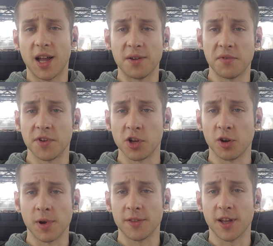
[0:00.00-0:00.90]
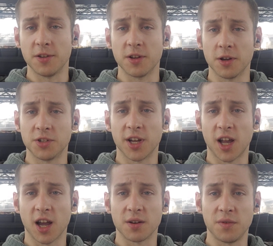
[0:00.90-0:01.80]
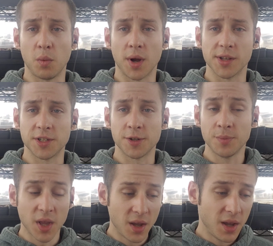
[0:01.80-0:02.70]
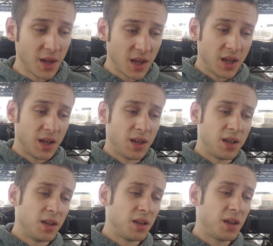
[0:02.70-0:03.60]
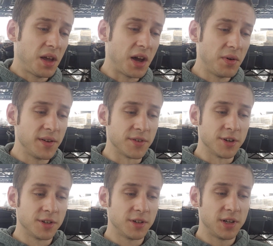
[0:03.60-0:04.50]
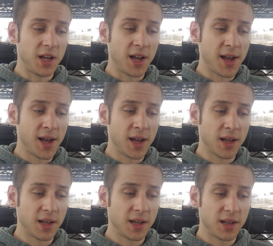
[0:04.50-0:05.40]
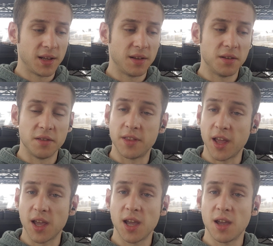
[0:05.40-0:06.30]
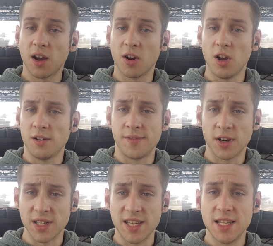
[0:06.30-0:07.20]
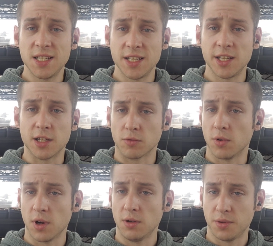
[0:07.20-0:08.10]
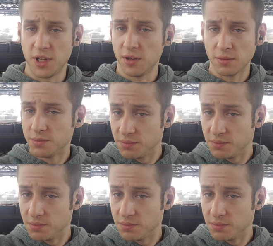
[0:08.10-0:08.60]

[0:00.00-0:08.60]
I have a video about that you can go check out if you wanted to. However, they are all very easy to grow here